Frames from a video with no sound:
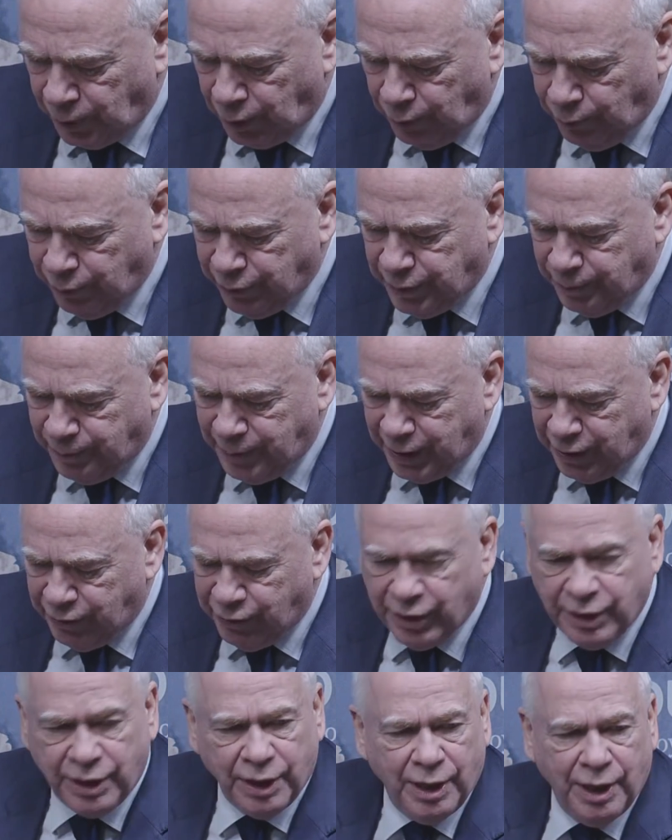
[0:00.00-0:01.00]
with the
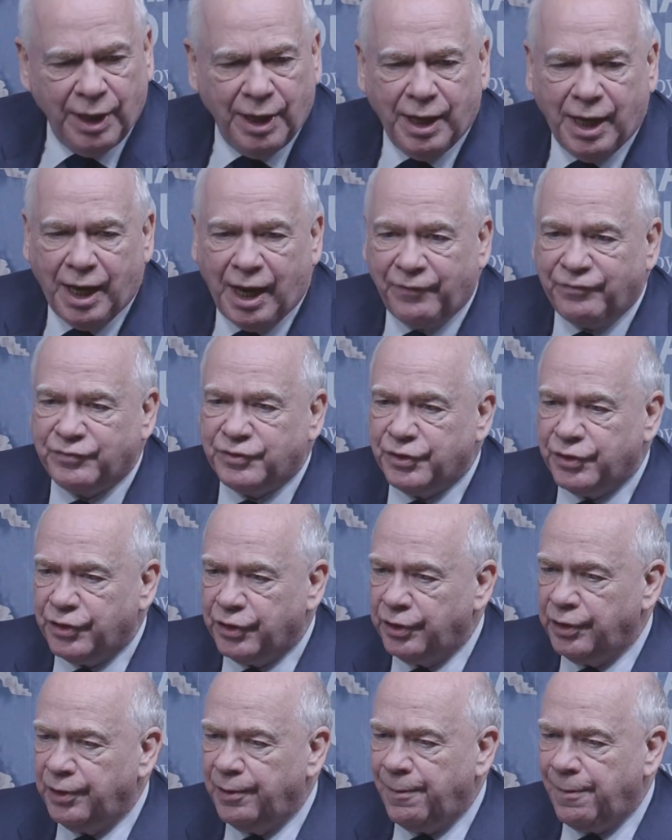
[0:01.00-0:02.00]
period after
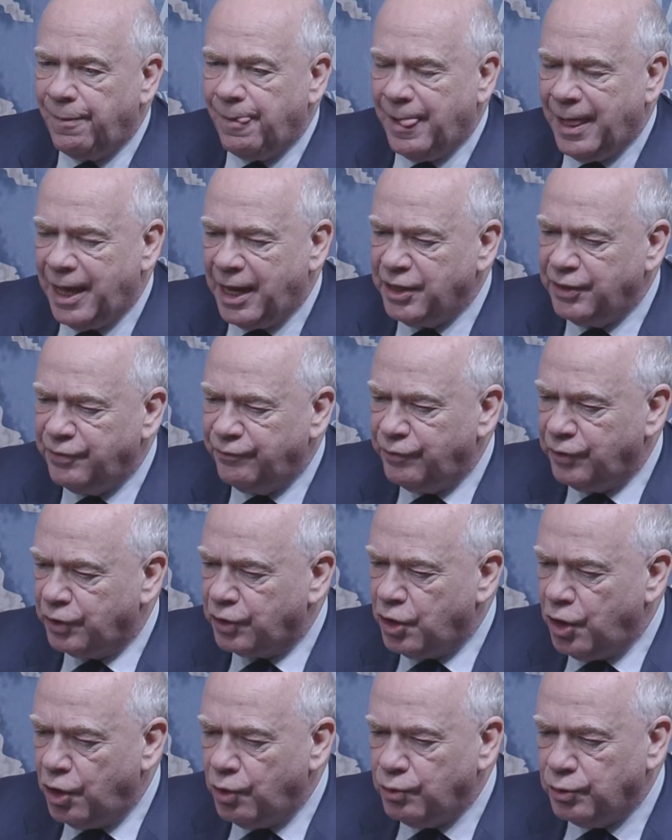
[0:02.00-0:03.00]
the end of the
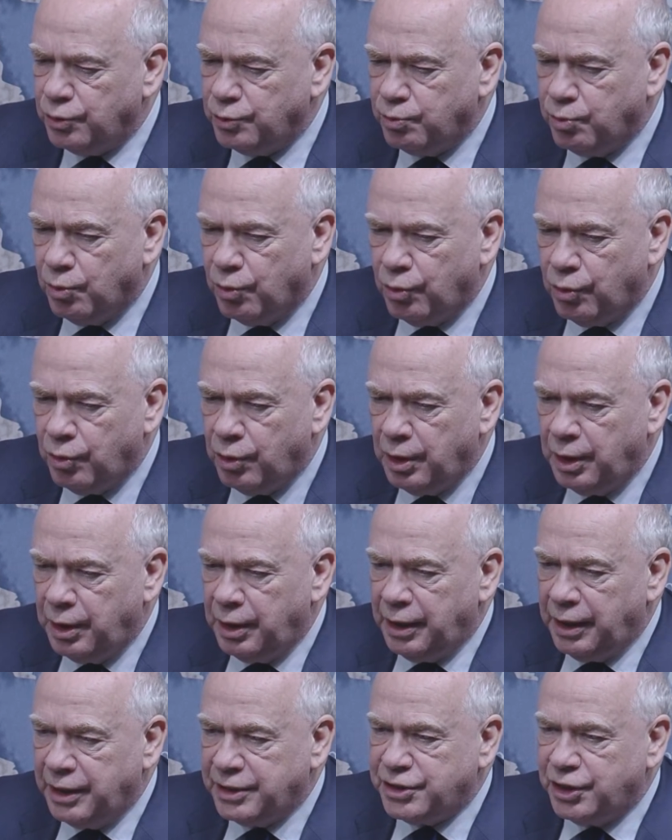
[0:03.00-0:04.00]
Cold War,
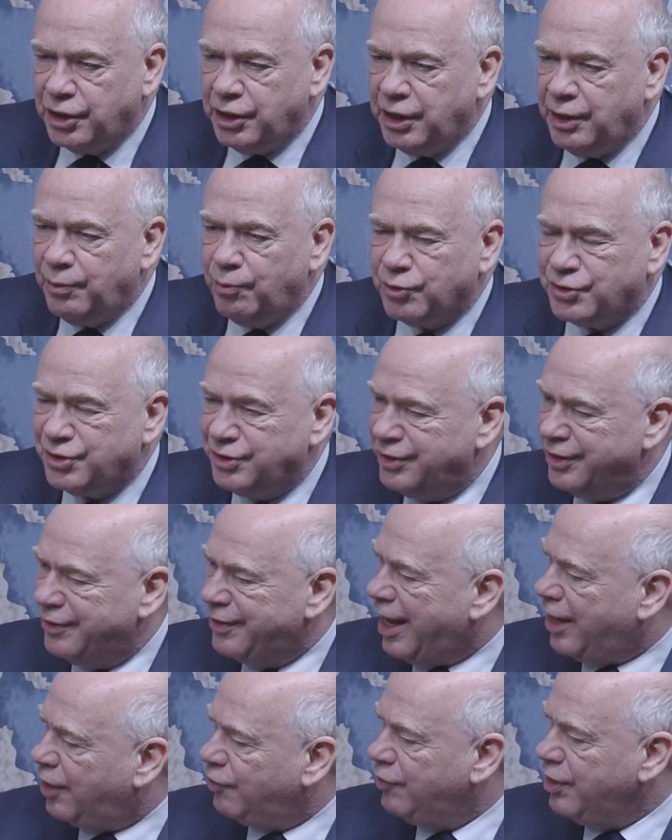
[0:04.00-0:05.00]
it certainly wasn't that
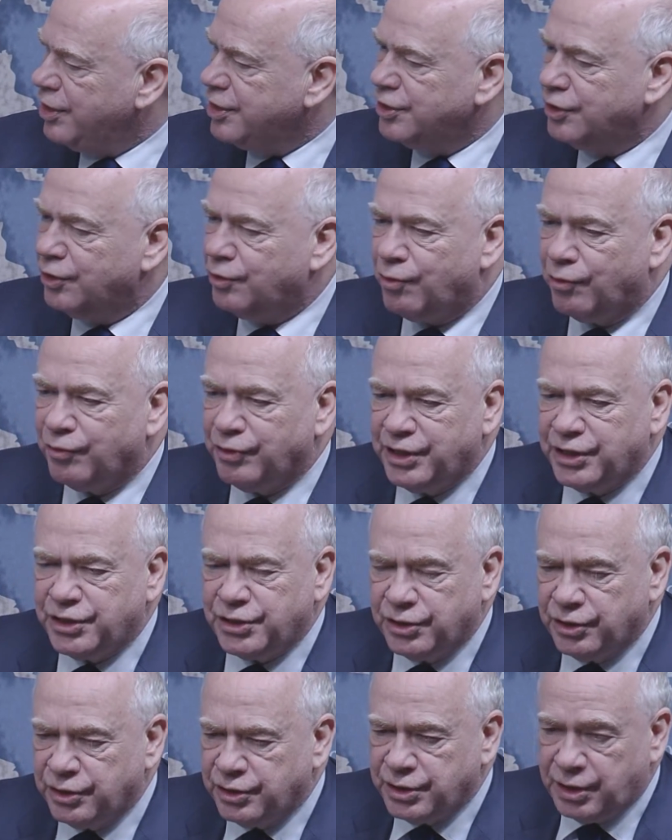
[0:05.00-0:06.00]
that created the
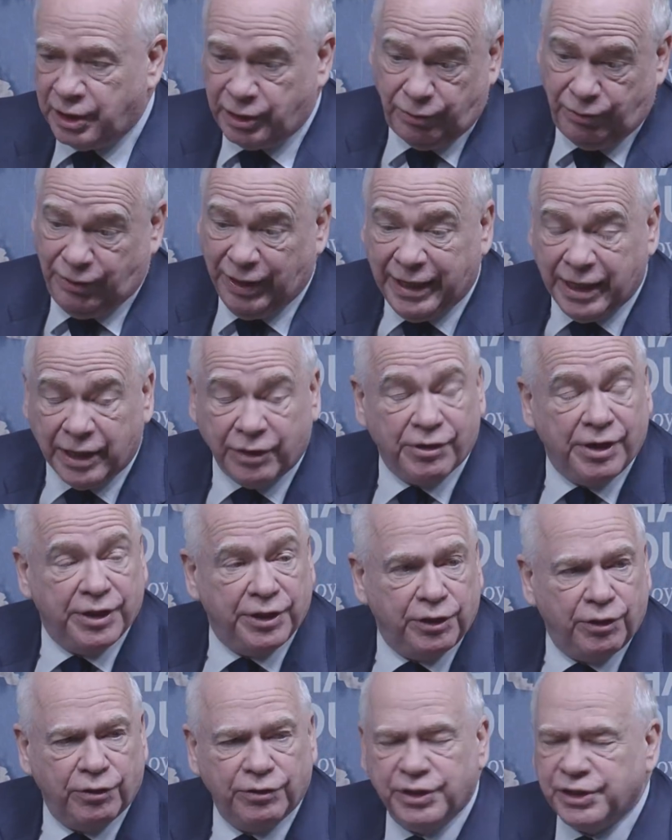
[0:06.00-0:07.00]
conditions, I don't think it created
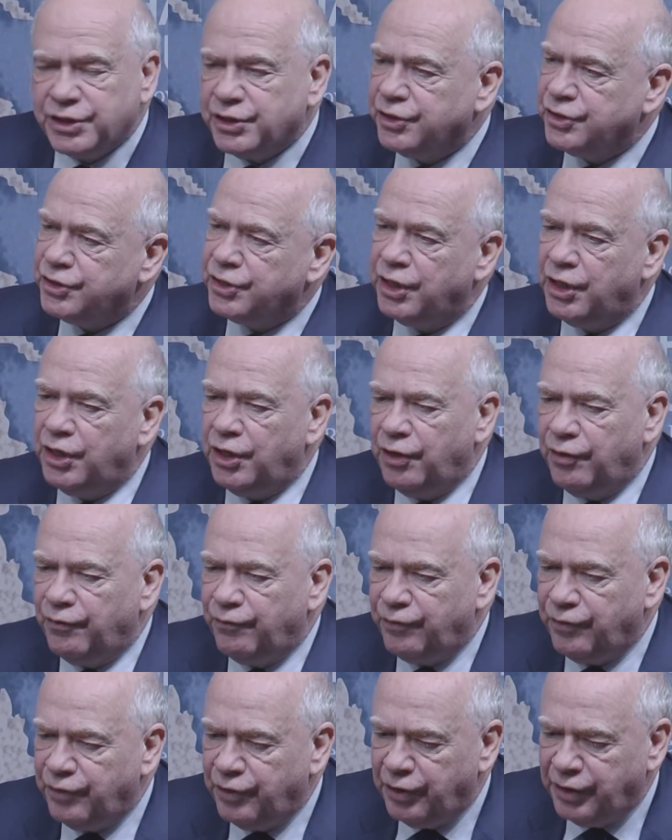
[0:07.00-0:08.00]
the conditions
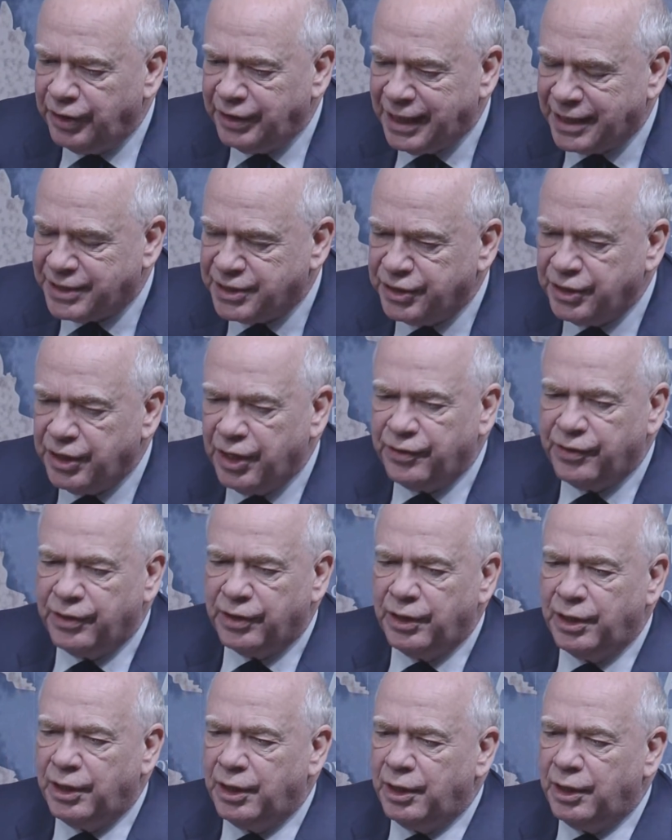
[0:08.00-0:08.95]
for yet another